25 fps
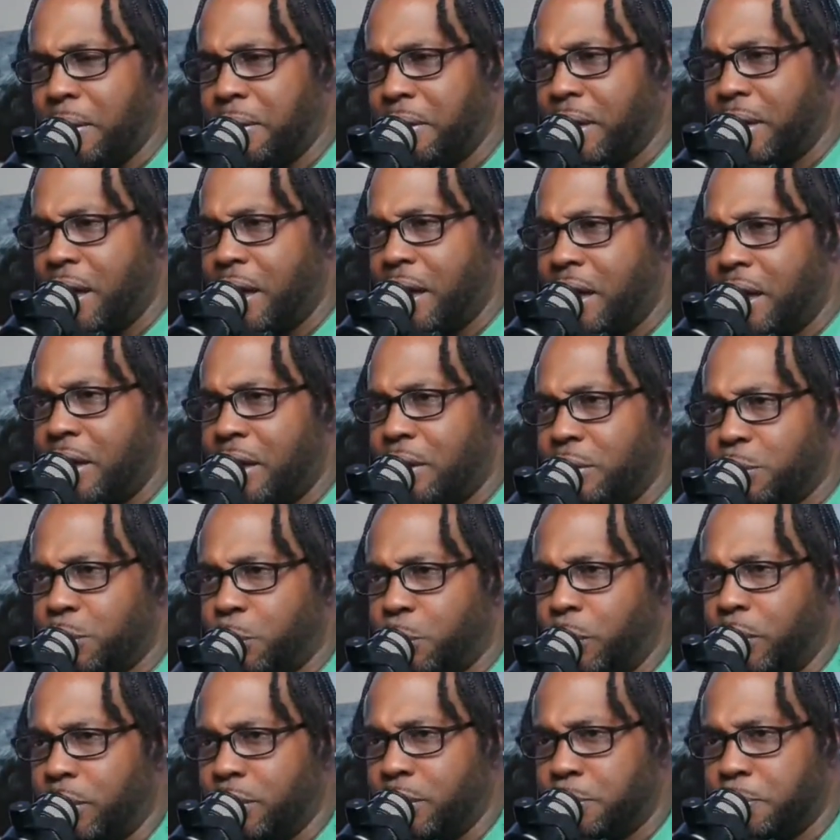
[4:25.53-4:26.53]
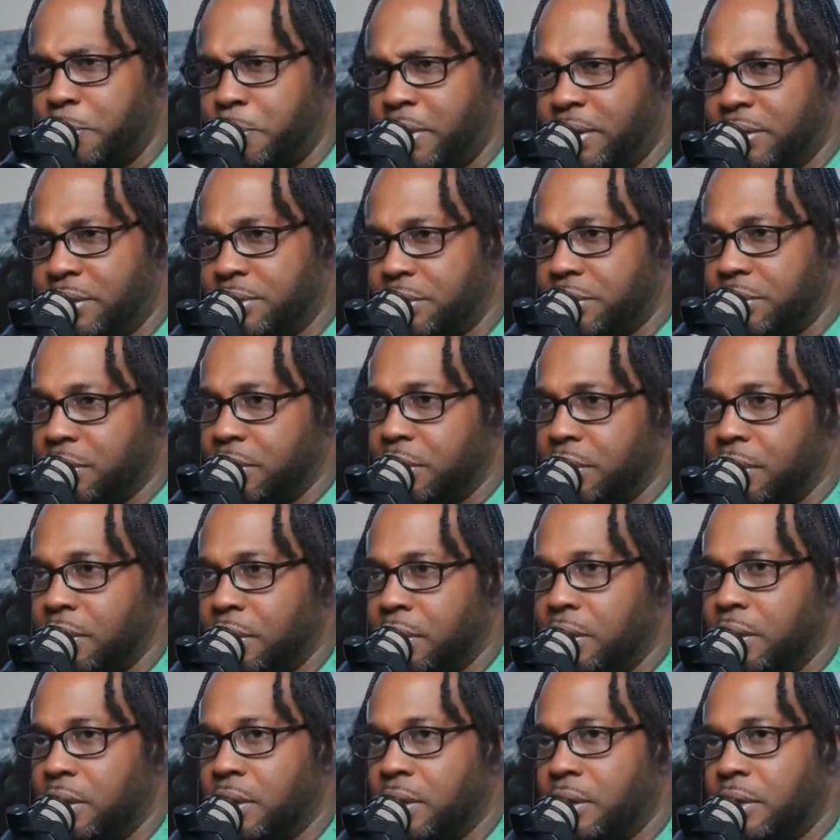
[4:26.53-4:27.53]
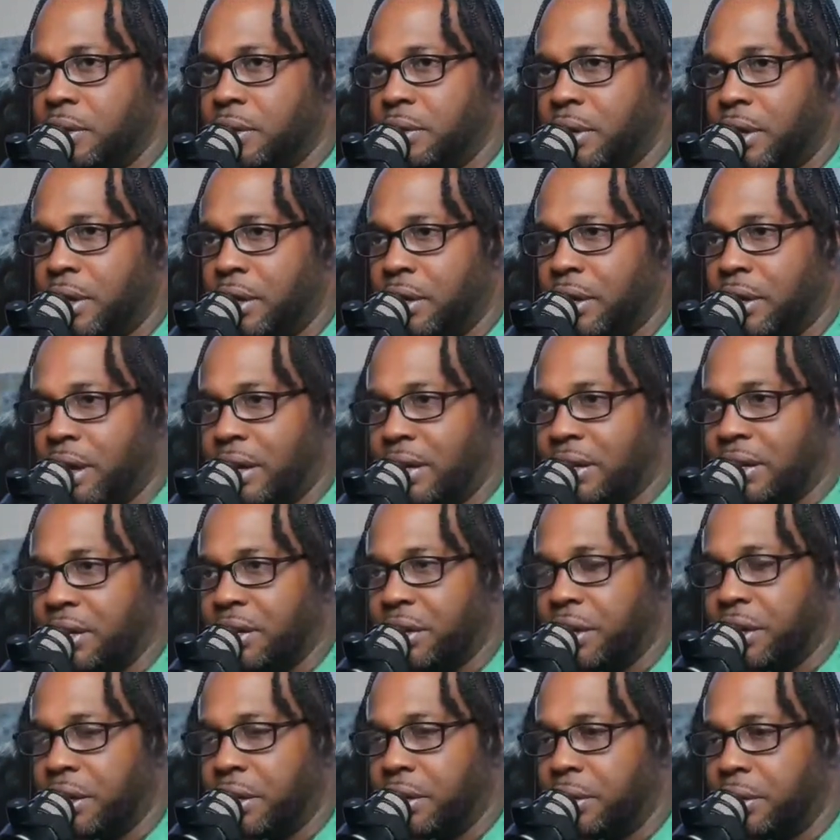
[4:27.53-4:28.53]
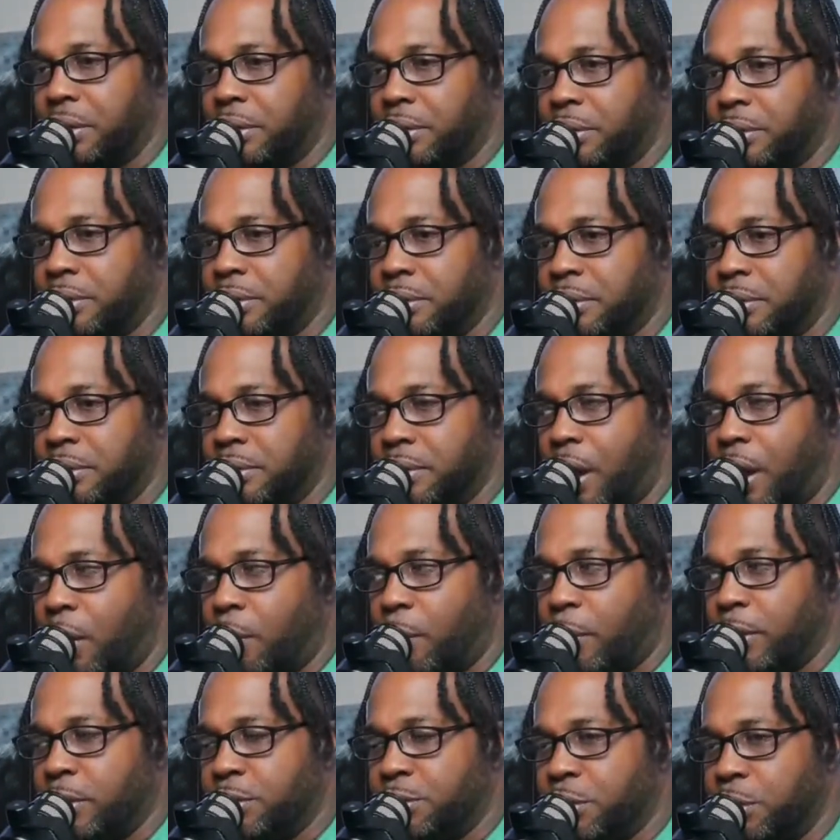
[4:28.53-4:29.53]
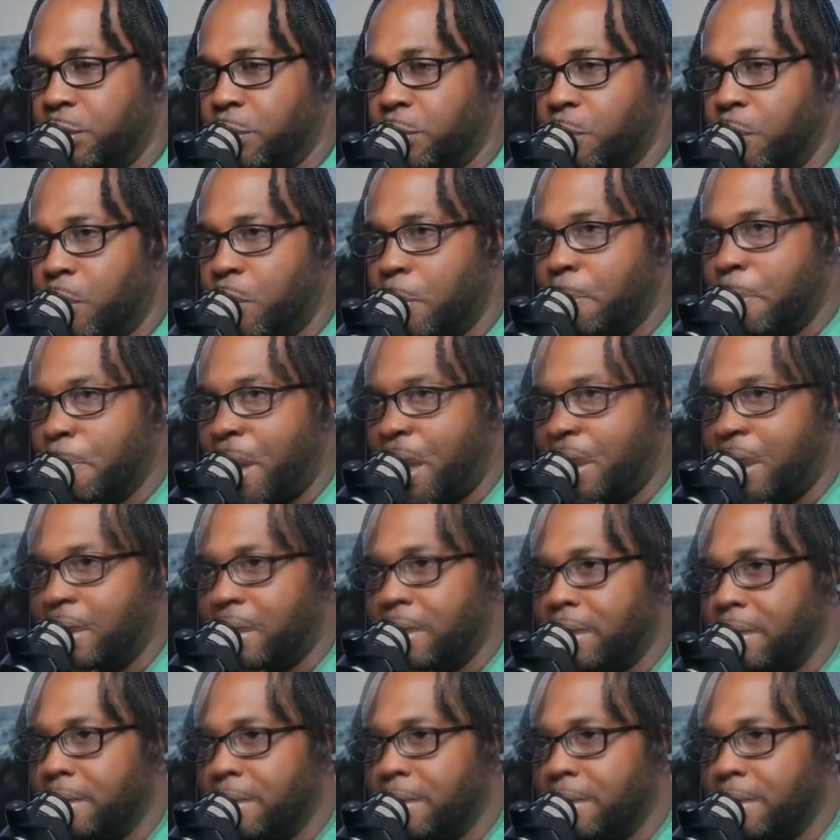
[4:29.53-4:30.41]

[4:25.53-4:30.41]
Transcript: Yay, it's Christmas. Now you got to kill her. I already took one body.